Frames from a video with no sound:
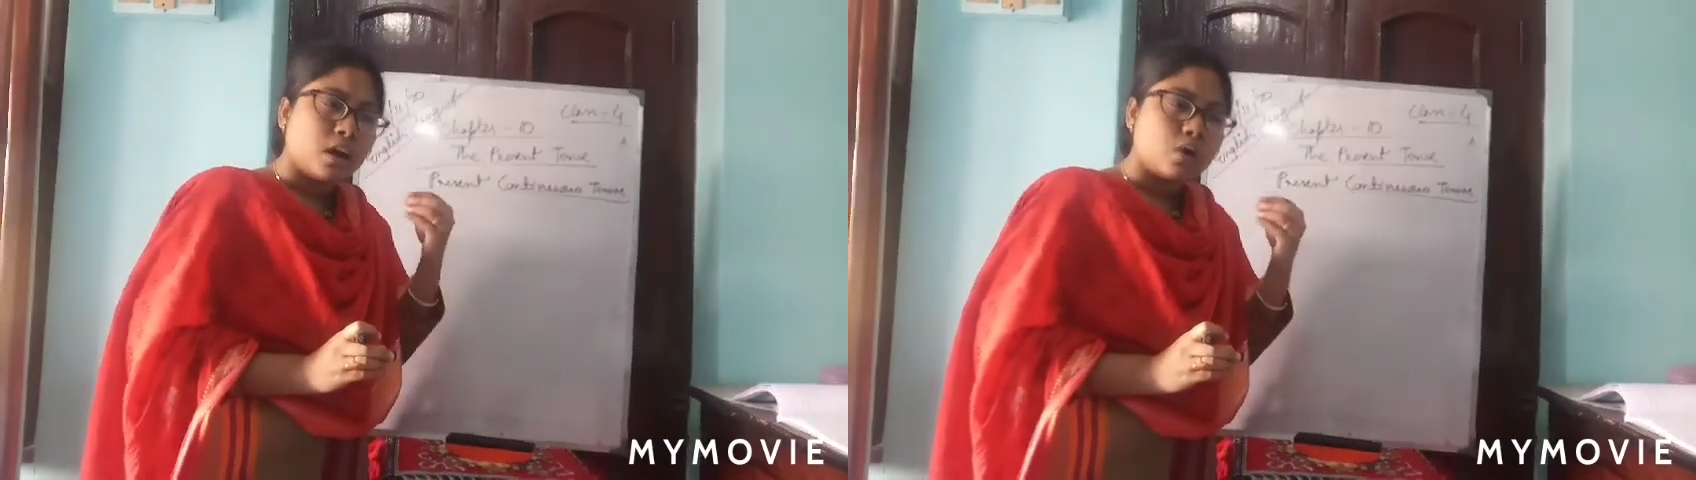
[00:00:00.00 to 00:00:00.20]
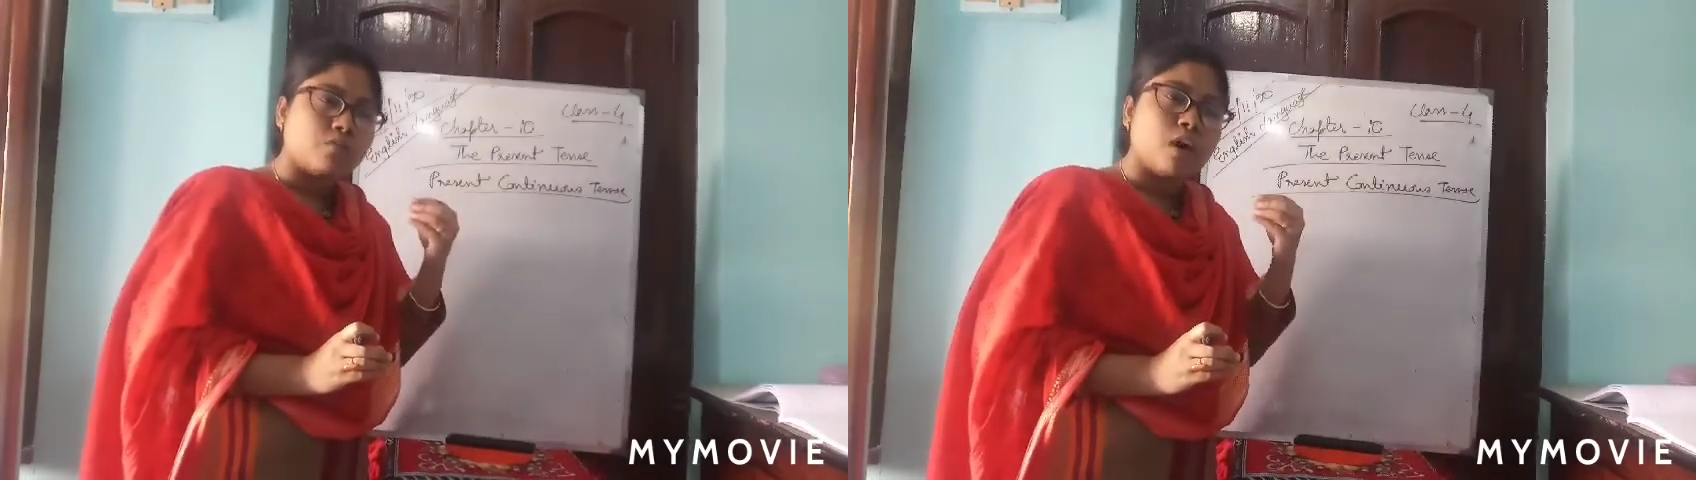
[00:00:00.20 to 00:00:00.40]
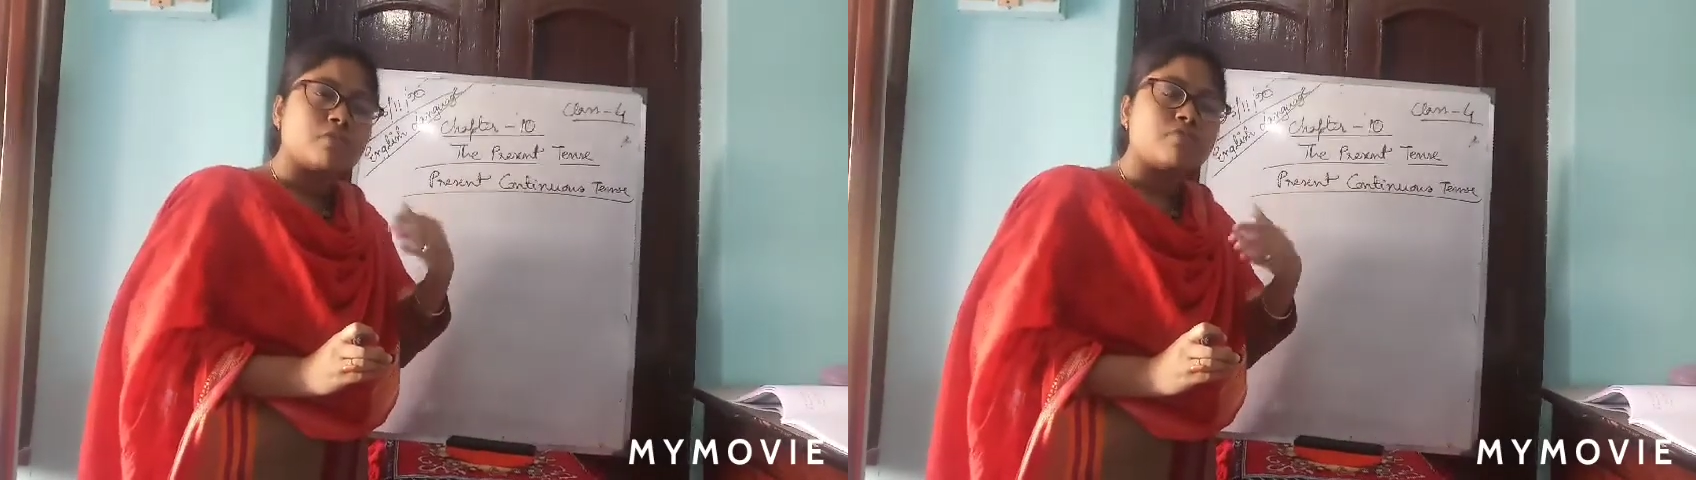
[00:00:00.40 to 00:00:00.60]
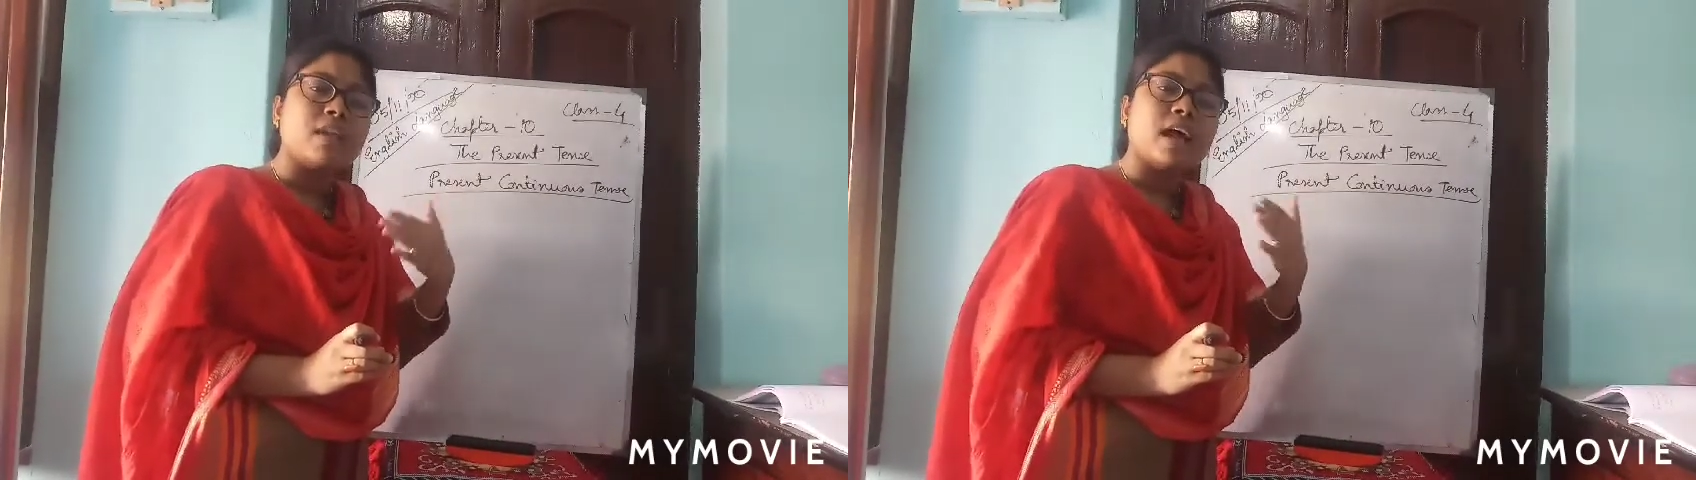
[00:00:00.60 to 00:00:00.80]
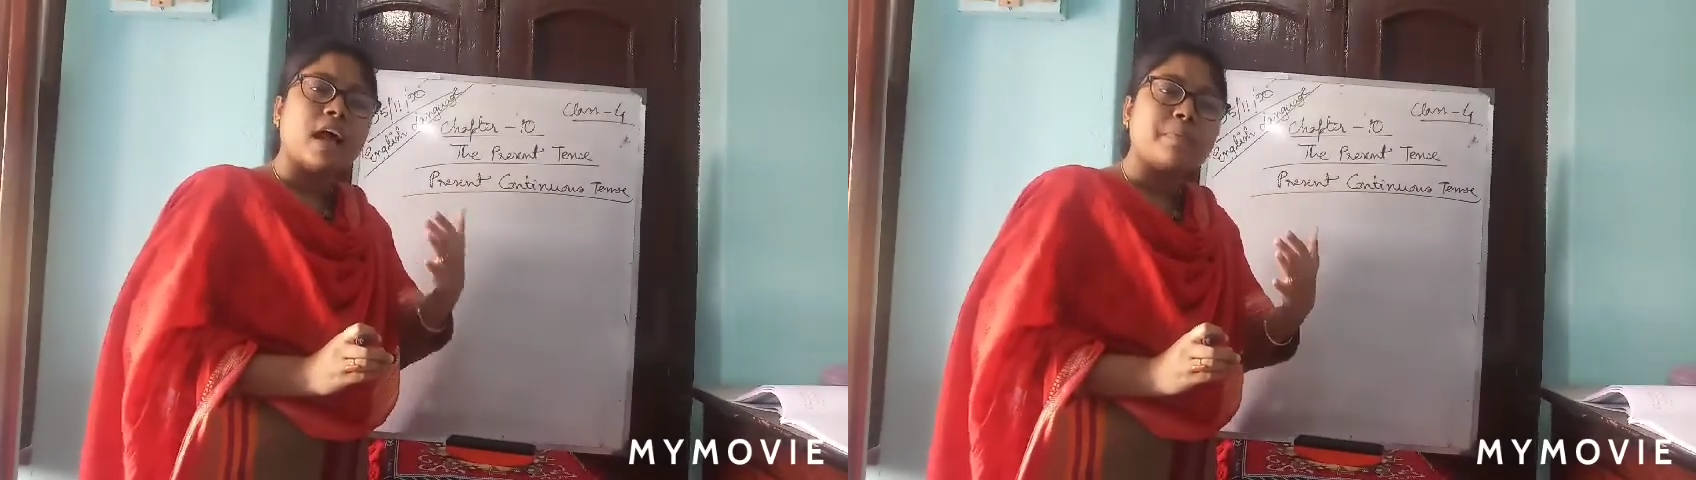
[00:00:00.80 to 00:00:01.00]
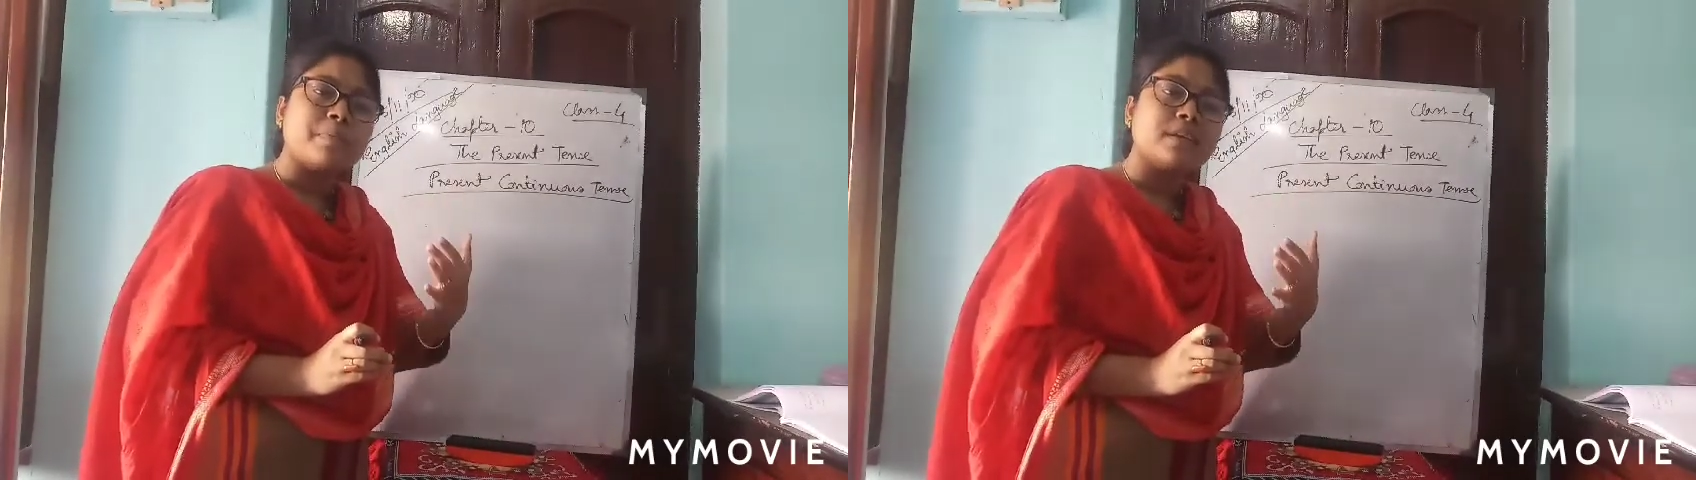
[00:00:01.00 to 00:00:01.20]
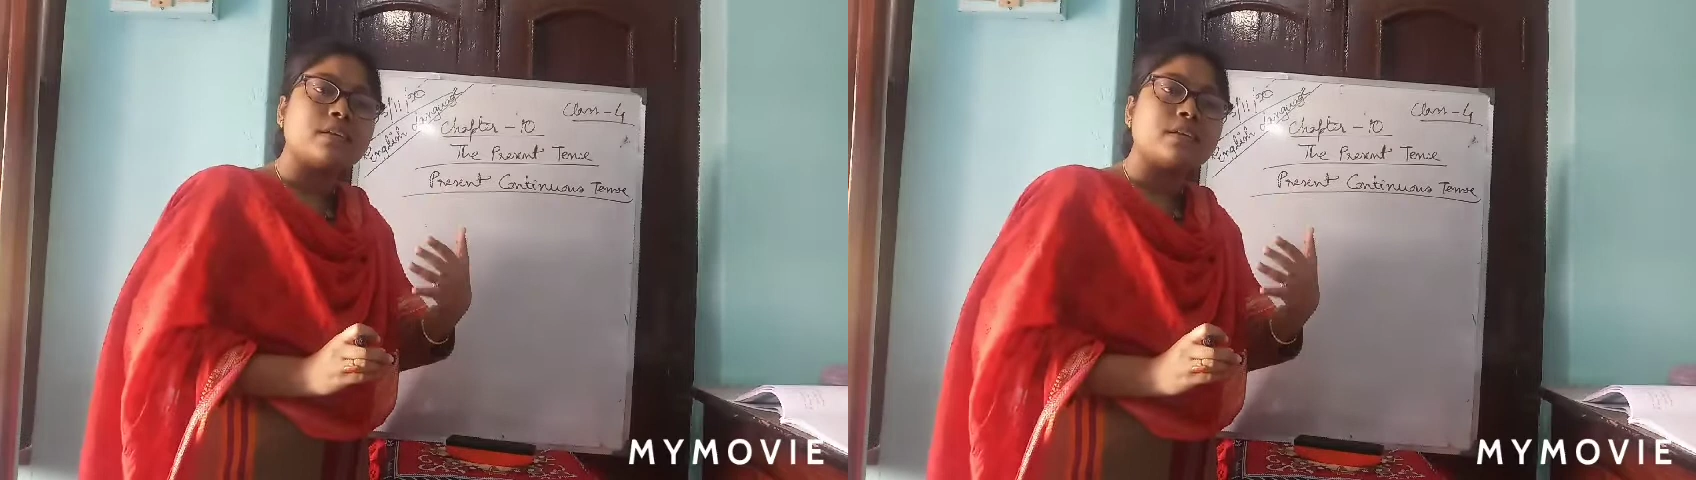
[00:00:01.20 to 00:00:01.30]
or what will happen